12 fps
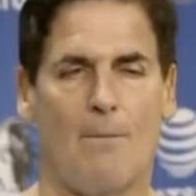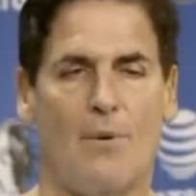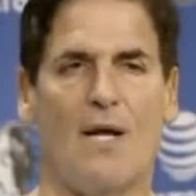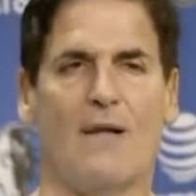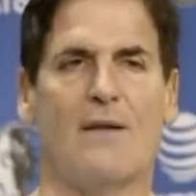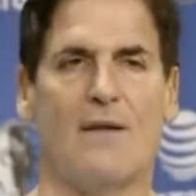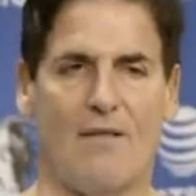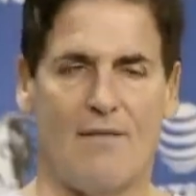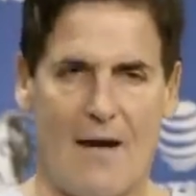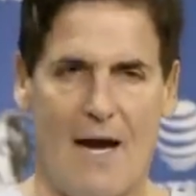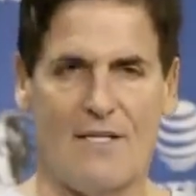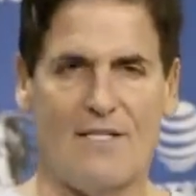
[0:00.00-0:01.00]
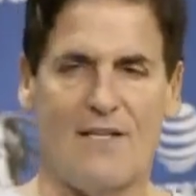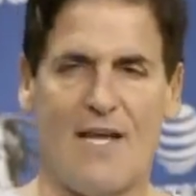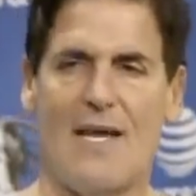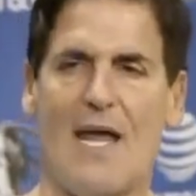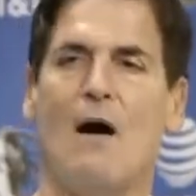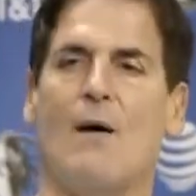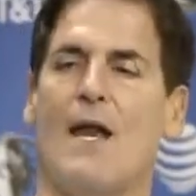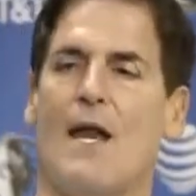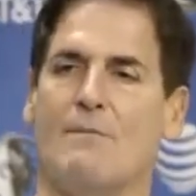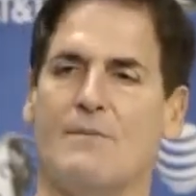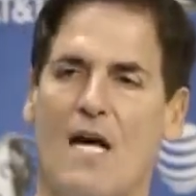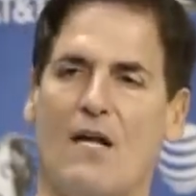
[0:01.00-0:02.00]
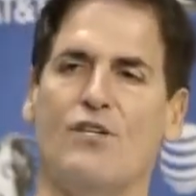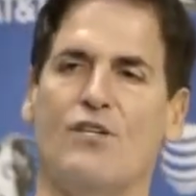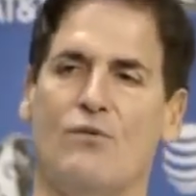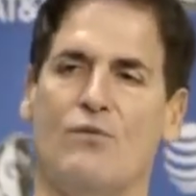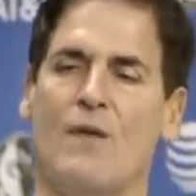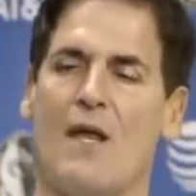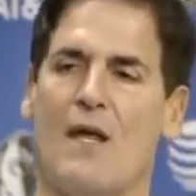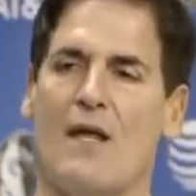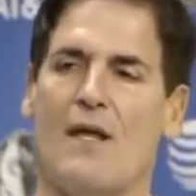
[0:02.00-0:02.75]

But I did that now, and I'm telling you,